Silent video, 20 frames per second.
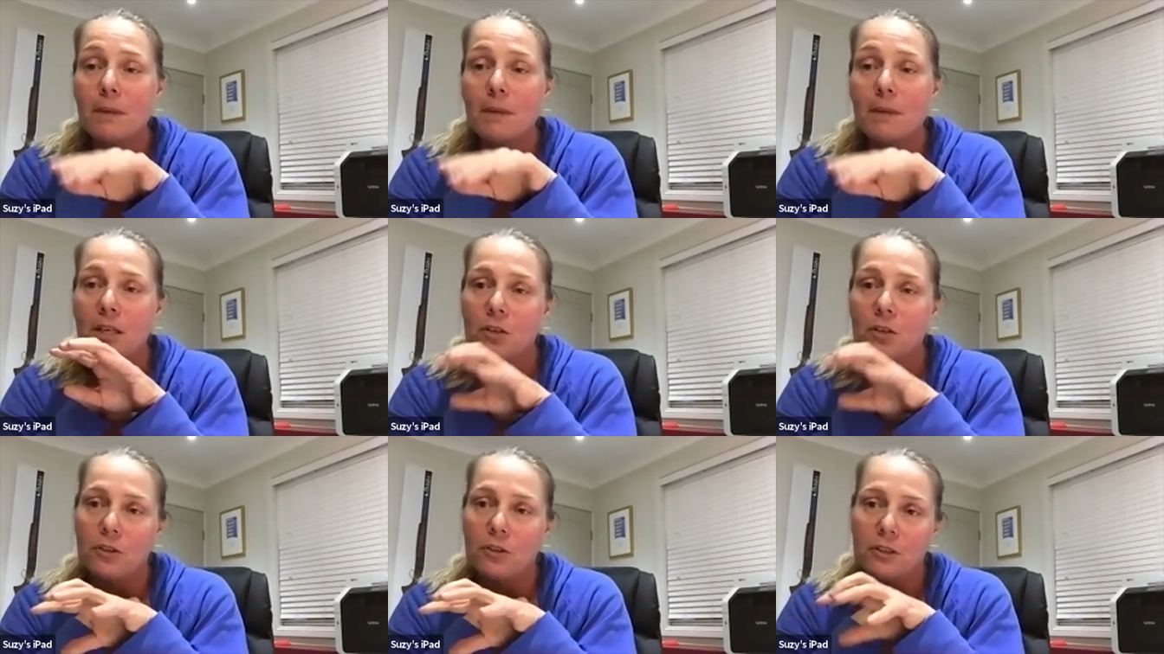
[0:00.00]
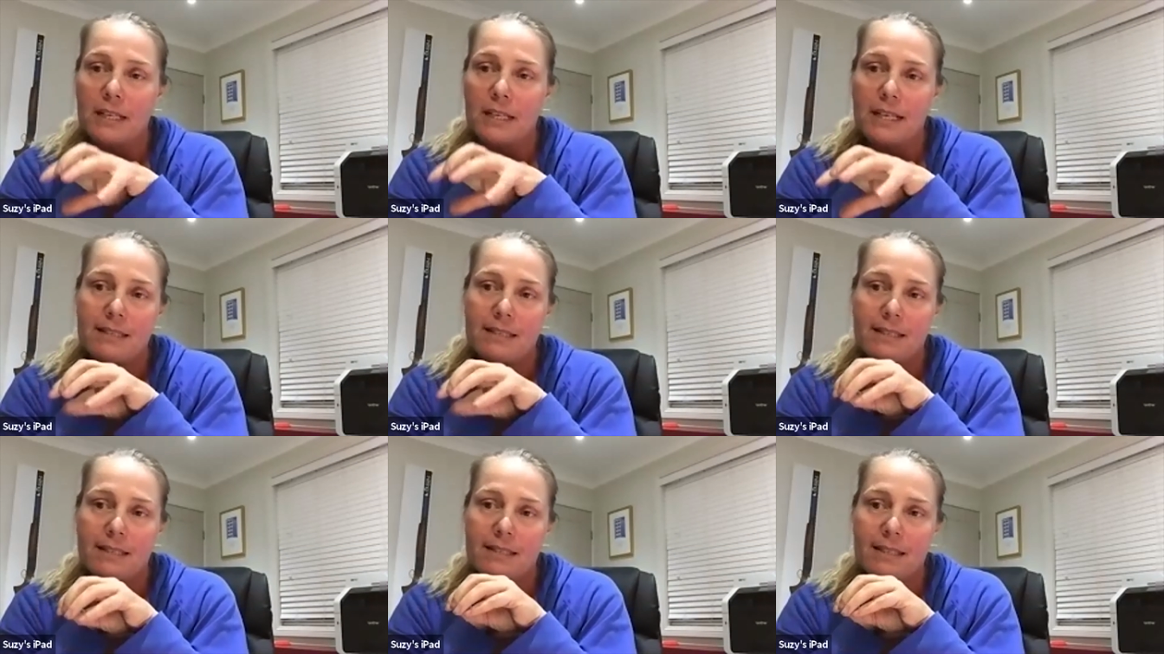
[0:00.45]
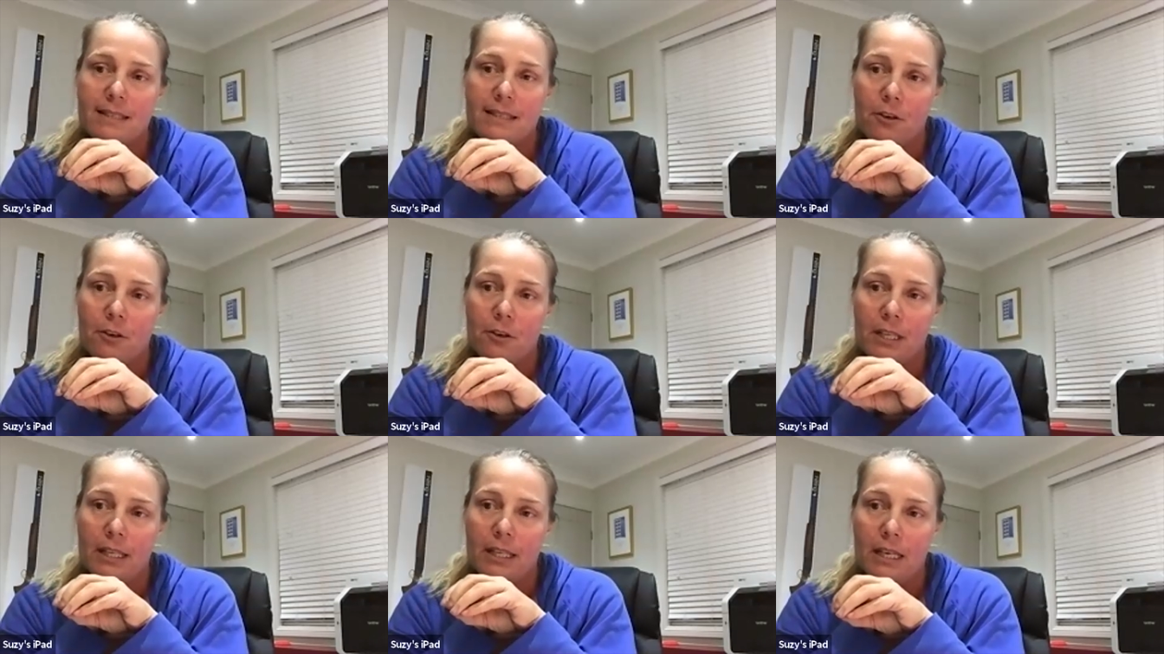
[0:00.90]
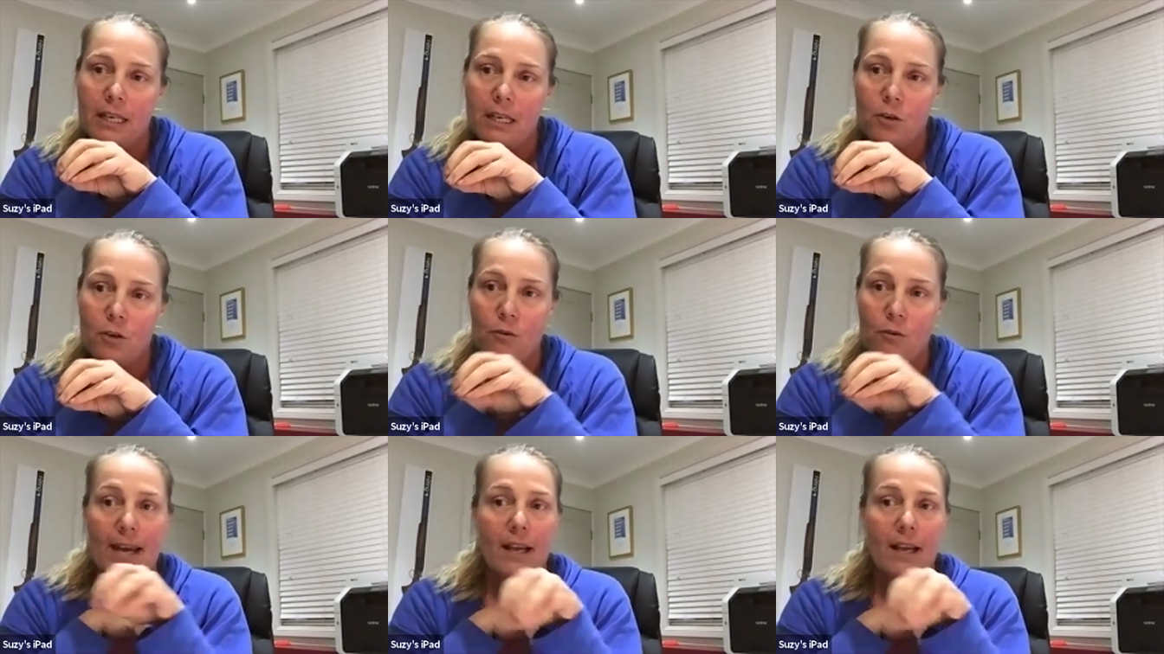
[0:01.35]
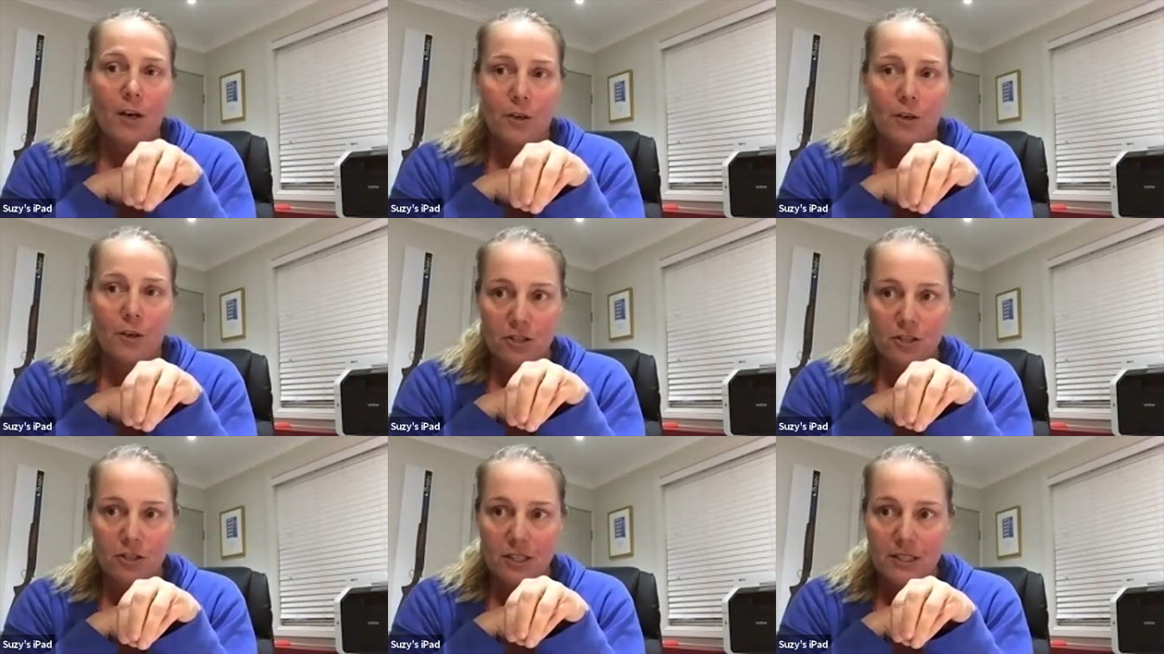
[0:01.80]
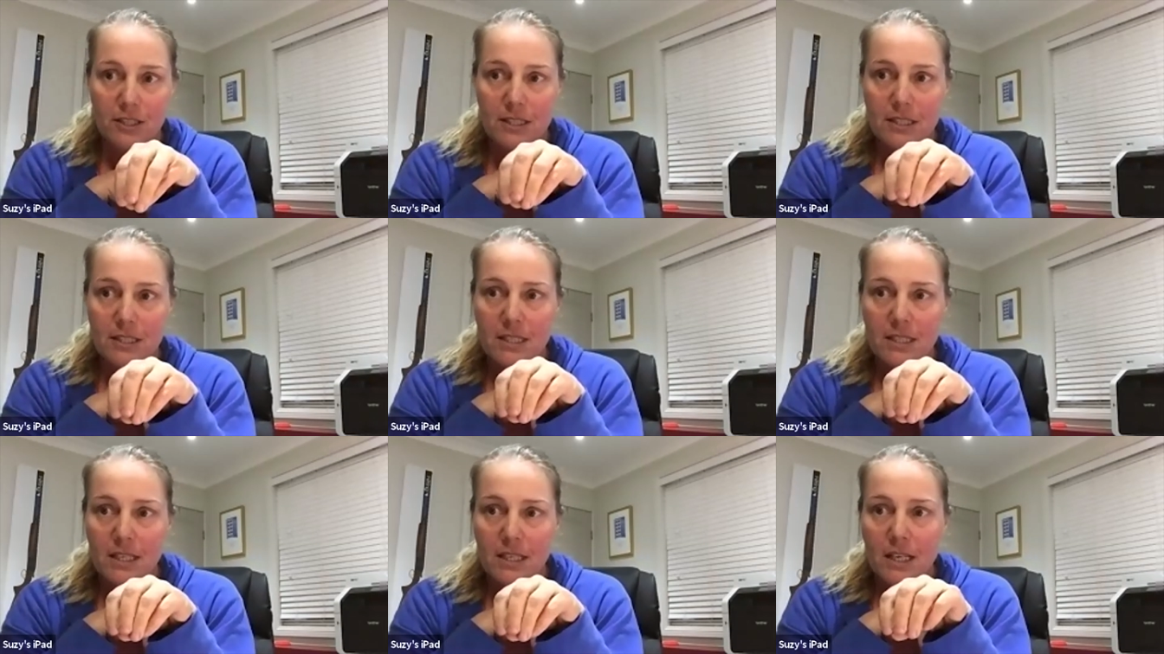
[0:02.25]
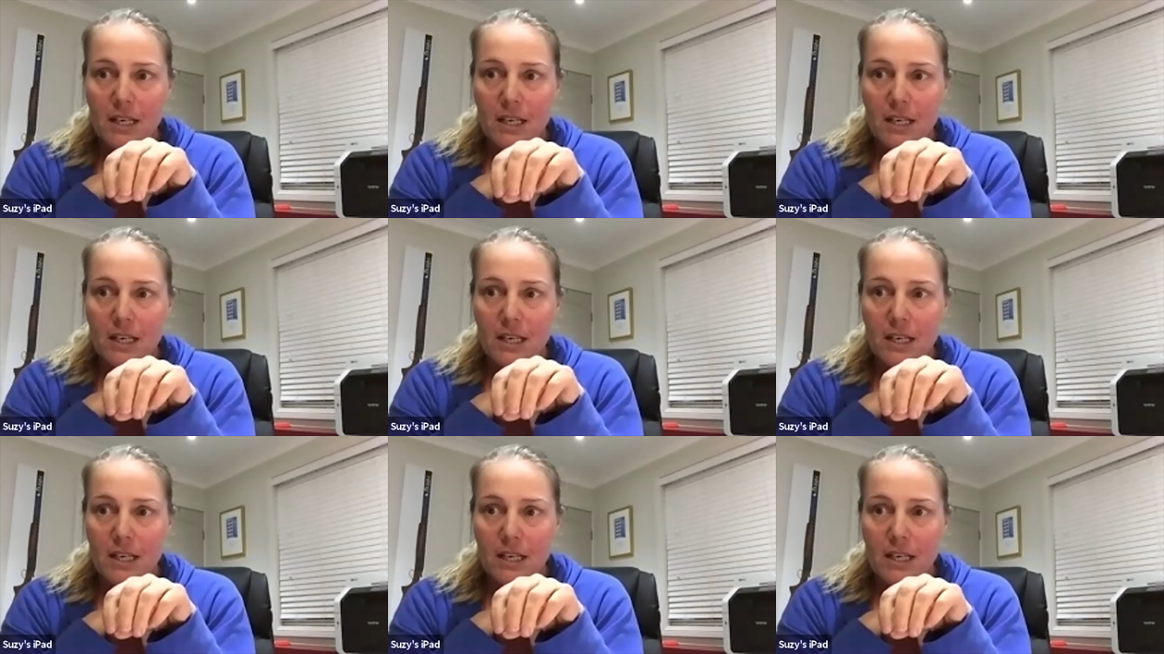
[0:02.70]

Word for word: but not necessarily great coaches